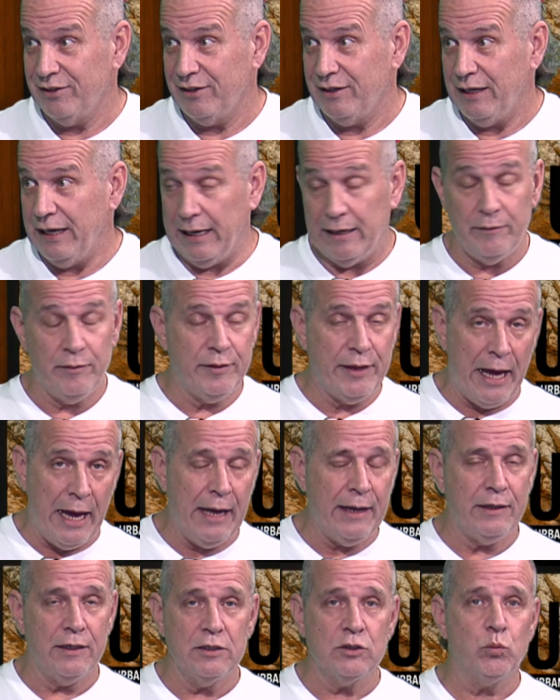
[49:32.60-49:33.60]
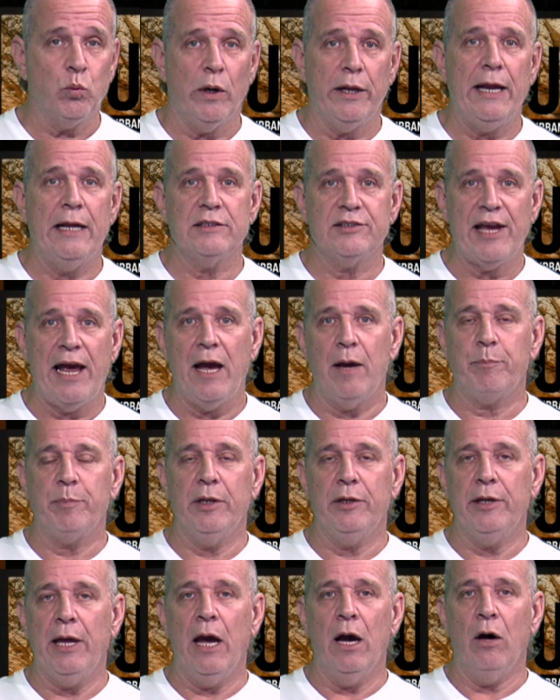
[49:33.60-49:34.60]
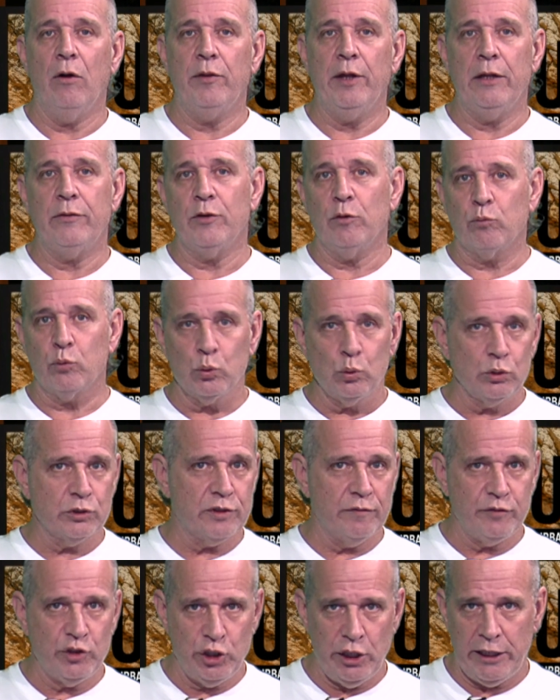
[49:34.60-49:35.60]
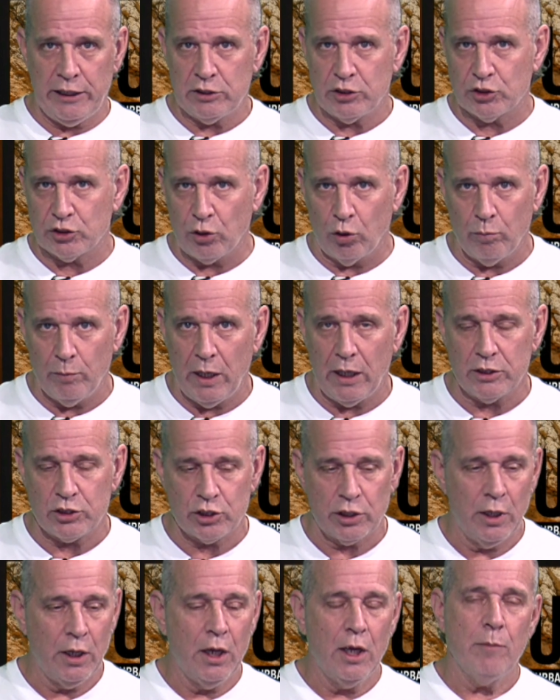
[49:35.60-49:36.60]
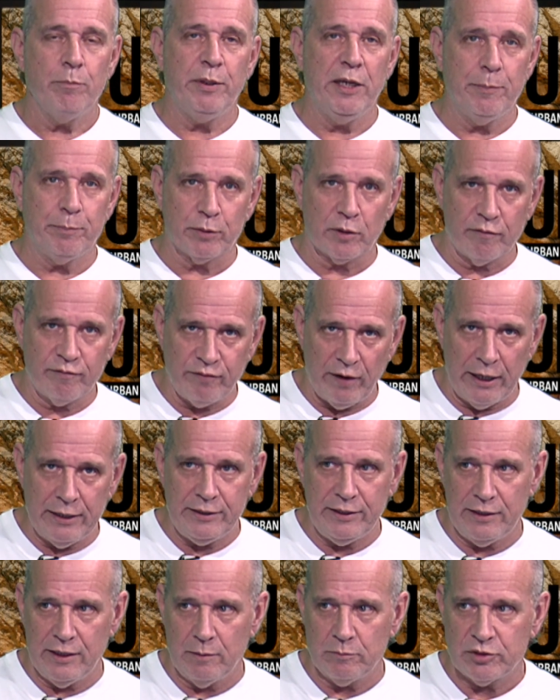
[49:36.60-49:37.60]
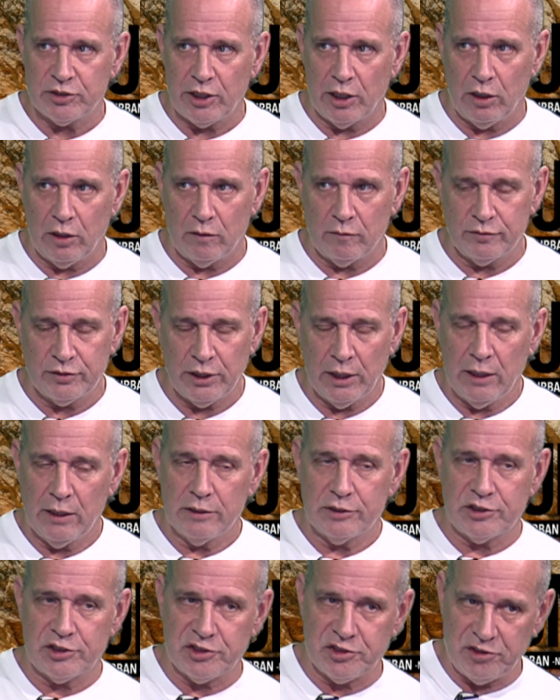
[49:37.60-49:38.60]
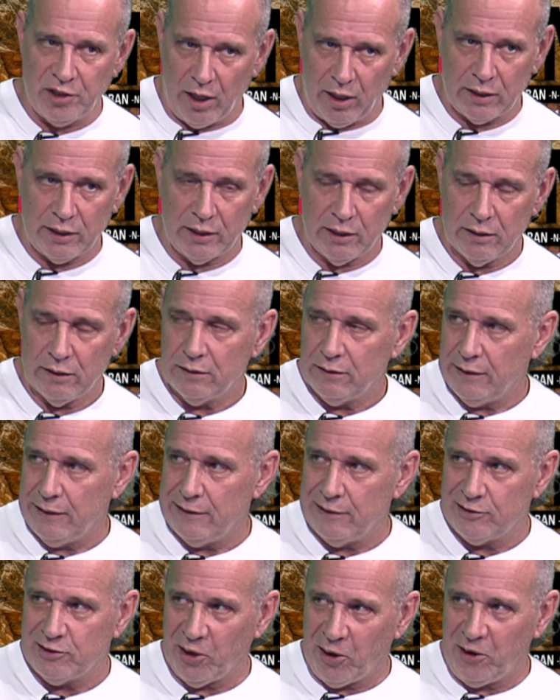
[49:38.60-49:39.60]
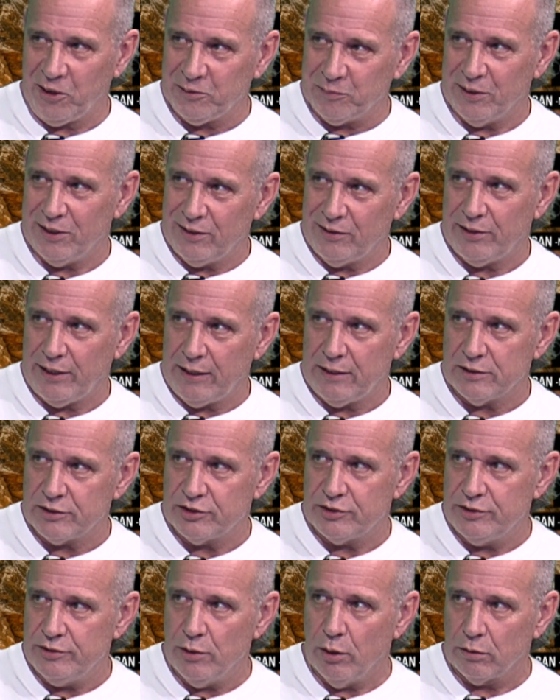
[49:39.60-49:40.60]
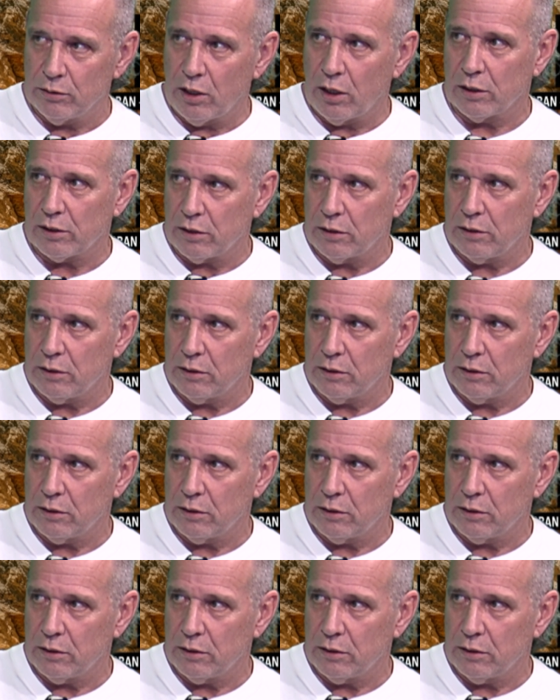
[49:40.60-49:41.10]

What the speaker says: And that is what has happened now, that the rules have changed so much. People are finding themselves stuck in a dogma that is no longer